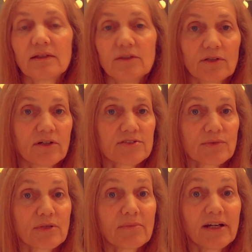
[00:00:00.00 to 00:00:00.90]
You can
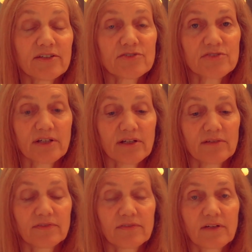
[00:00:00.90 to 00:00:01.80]
also remind
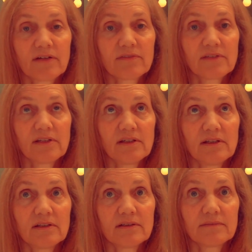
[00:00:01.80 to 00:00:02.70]
yourself of
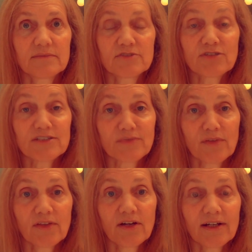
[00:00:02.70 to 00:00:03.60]
the stressful
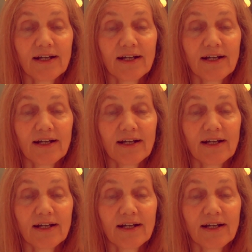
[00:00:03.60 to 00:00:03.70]
thought,